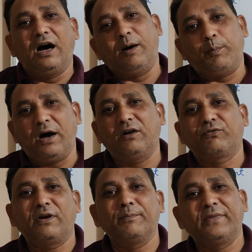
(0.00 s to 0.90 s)
Apart
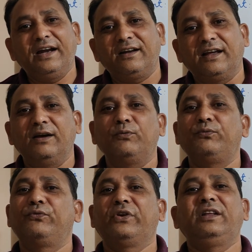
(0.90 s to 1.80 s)
from that,
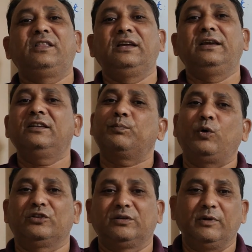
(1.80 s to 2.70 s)
everything is
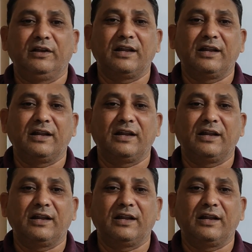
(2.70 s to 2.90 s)
possible.